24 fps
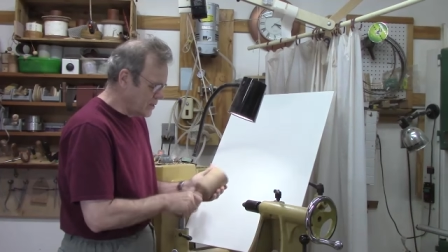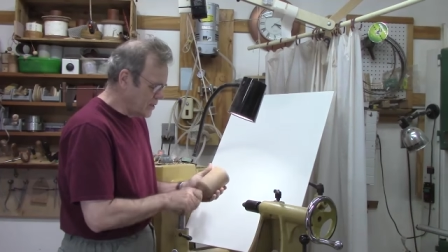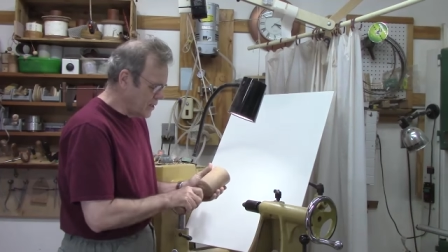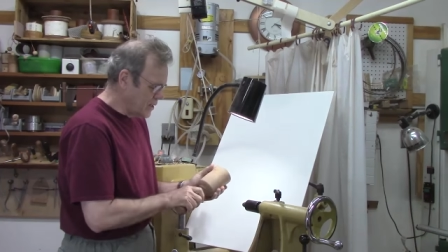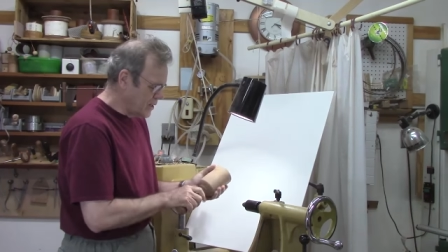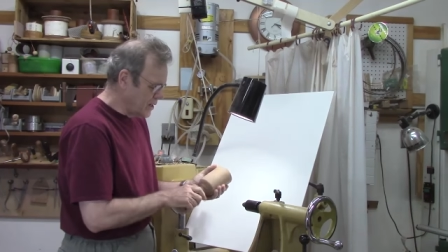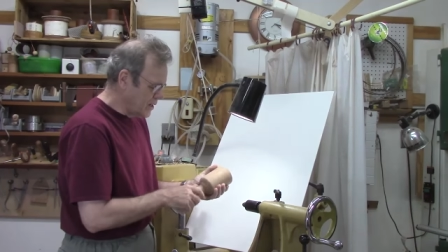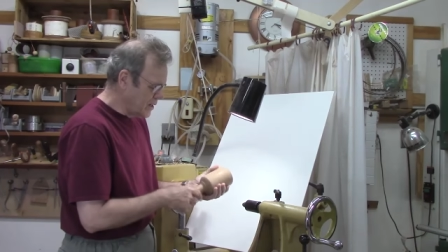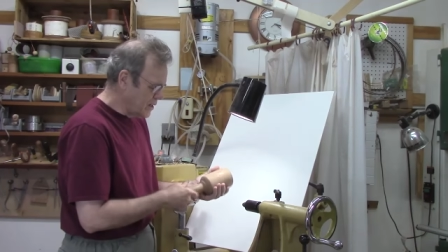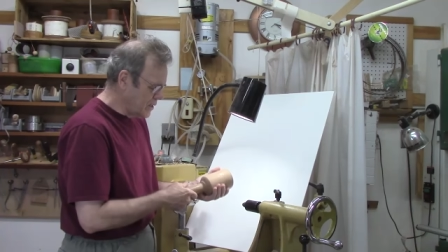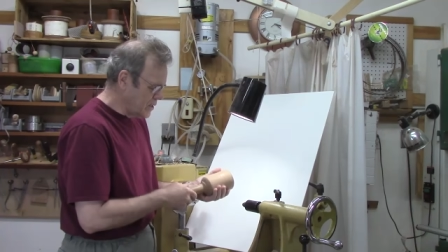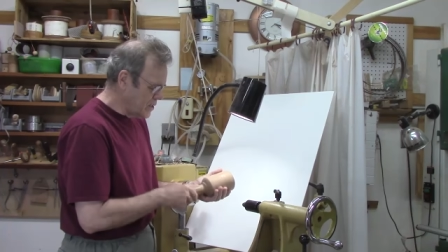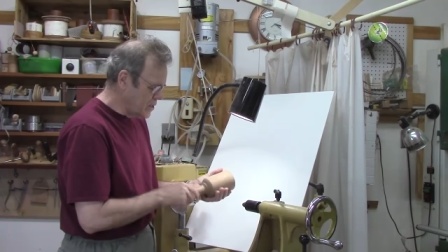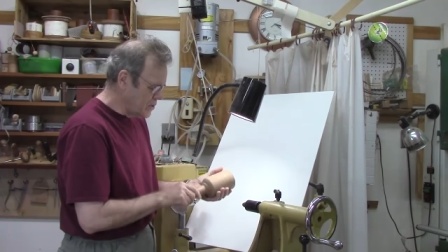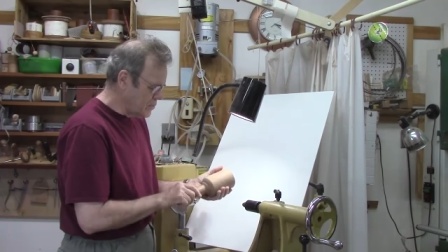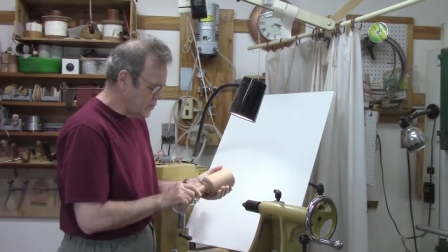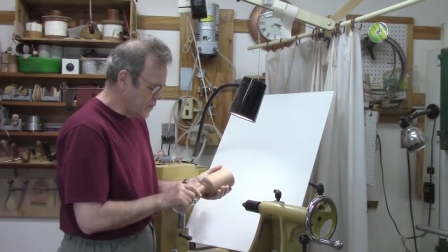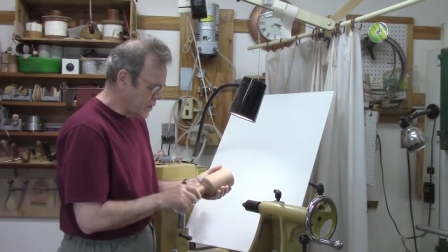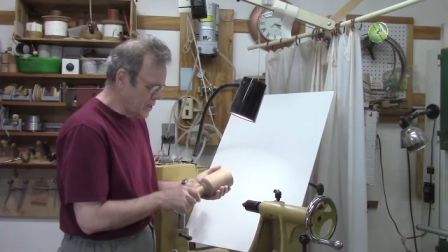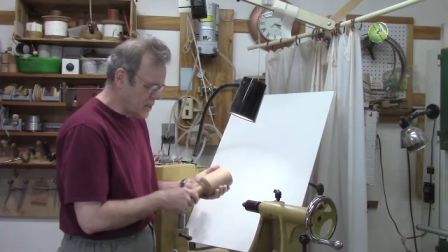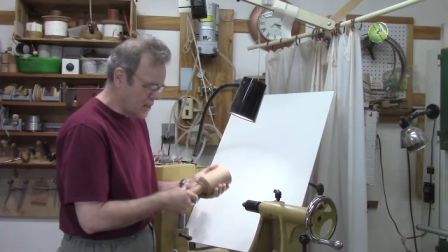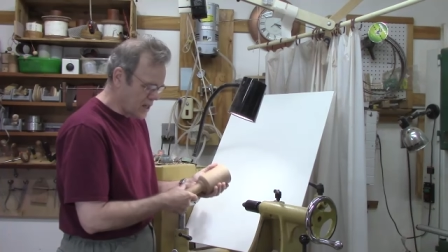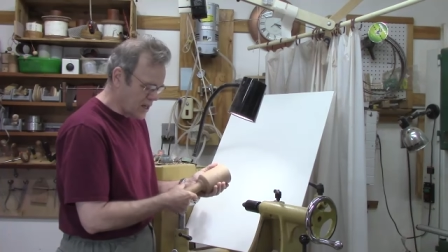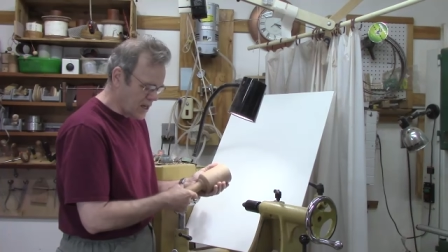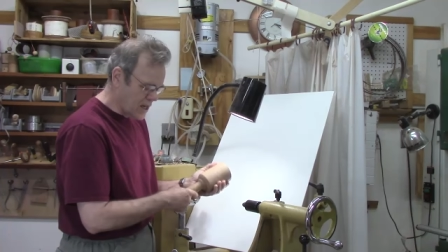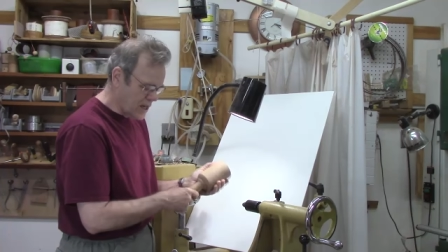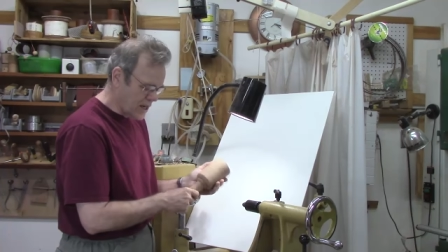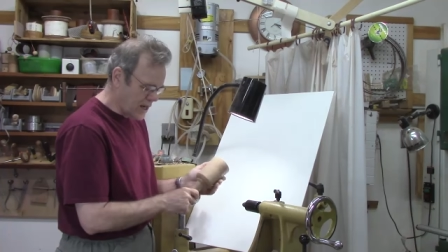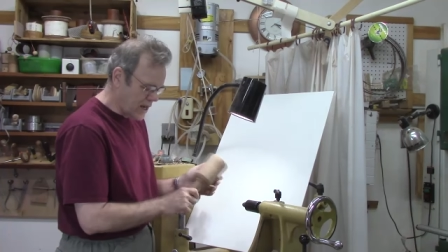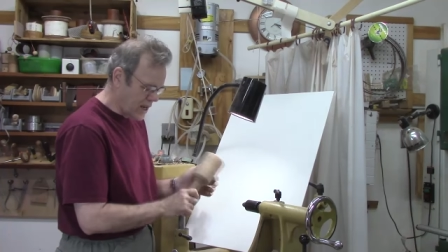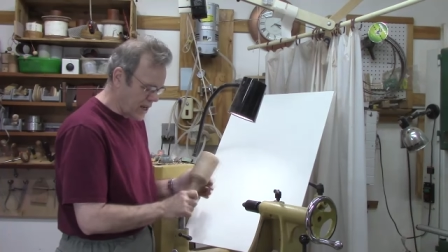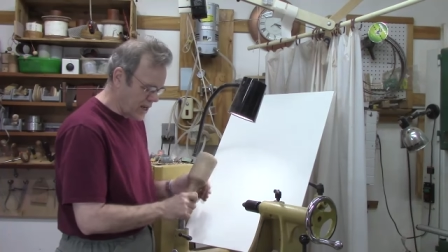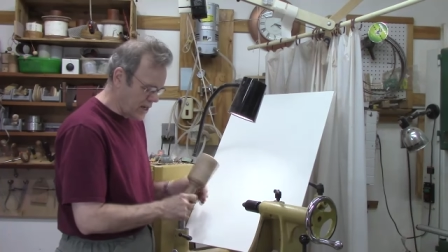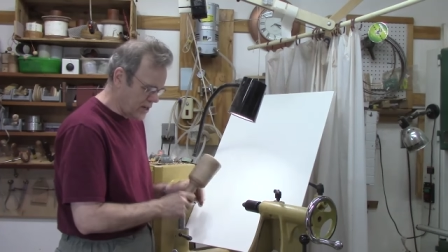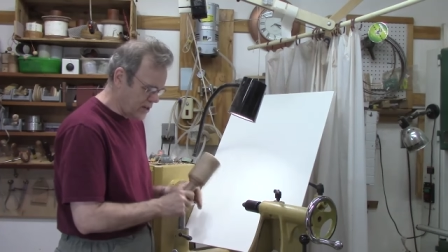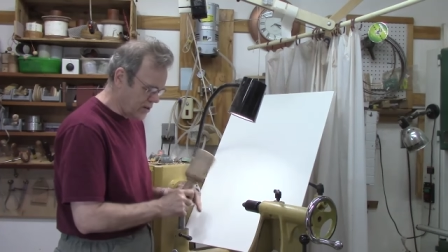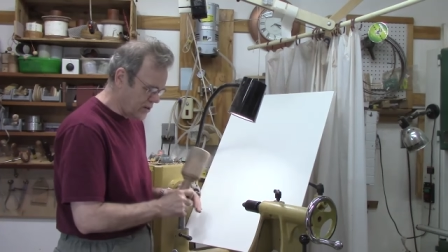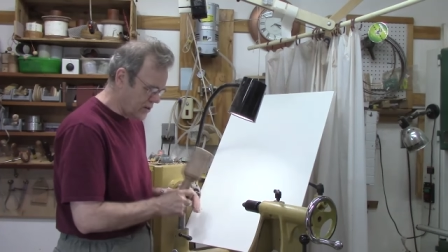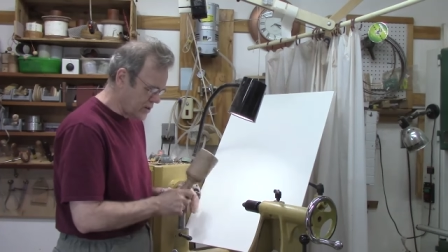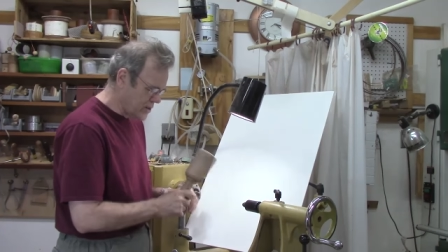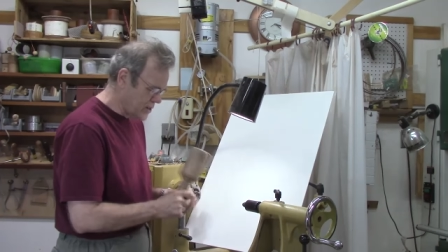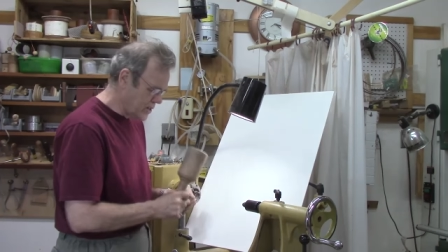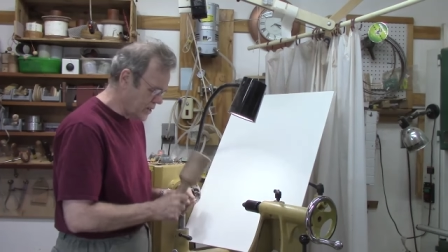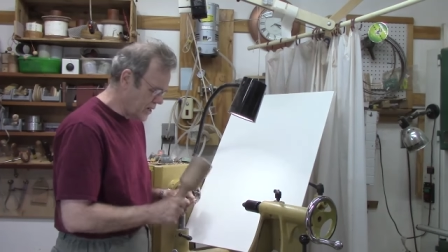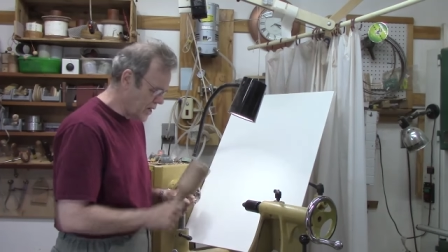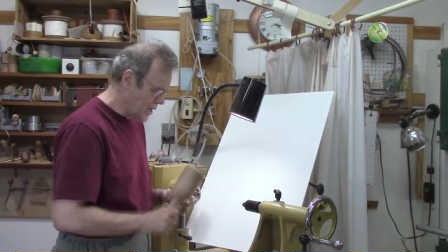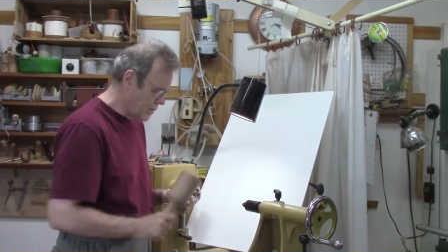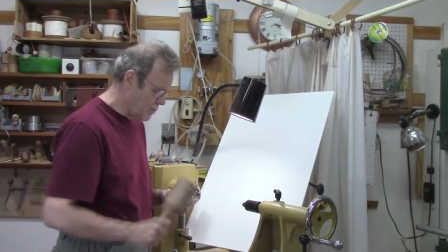uh, just makes it a lot handier as
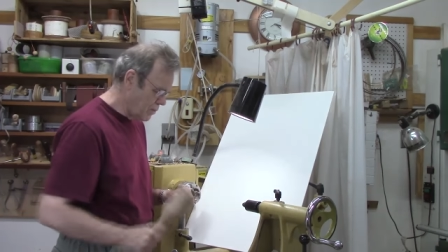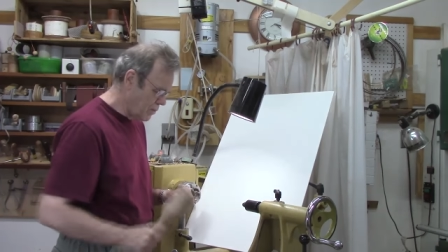a dead